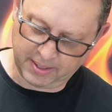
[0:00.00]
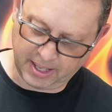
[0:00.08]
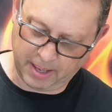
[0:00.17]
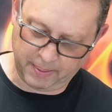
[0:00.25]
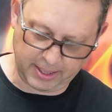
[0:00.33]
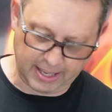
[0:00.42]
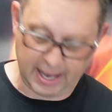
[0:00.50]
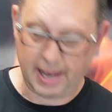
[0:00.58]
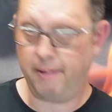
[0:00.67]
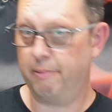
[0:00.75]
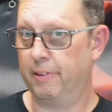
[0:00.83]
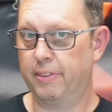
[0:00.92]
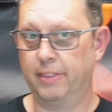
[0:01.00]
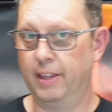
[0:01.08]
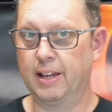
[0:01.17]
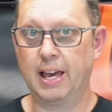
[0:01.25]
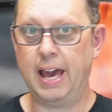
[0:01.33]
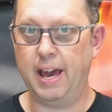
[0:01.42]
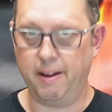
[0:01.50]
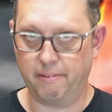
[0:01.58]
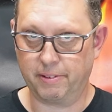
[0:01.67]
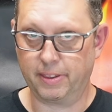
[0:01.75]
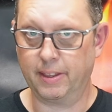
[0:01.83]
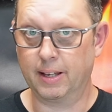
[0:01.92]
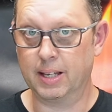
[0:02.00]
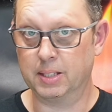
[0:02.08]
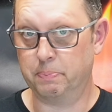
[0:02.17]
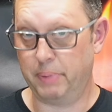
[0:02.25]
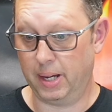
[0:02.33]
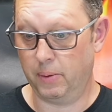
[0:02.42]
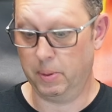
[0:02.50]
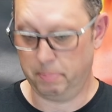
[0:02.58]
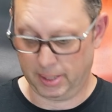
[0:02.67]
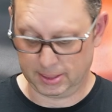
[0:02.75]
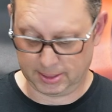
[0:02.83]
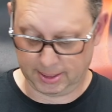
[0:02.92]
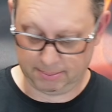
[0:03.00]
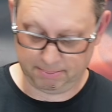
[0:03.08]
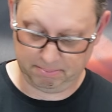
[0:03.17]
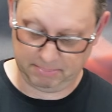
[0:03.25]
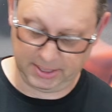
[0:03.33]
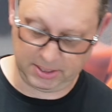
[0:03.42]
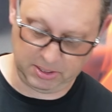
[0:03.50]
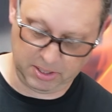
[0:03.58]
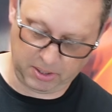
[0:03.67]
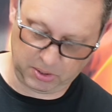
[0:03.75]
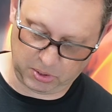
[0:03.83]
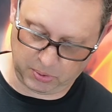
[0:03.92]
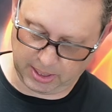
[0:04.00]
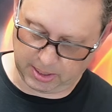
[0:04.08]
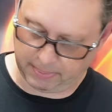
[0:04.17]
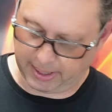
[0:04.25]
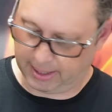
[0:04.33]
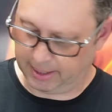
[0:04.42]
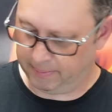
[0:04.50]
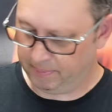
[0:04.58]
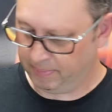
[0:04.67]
I mean, everything is better with butter. There's no two ways about it.